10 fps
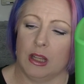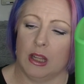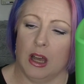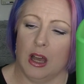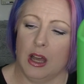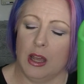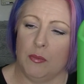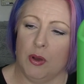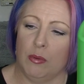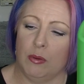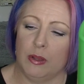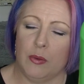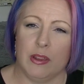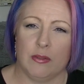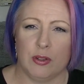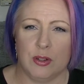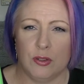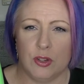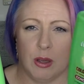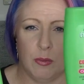I probably went through two
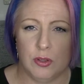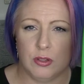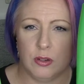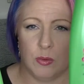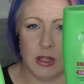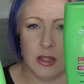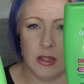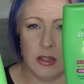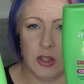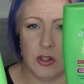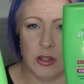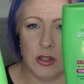conditioners to one shampoo.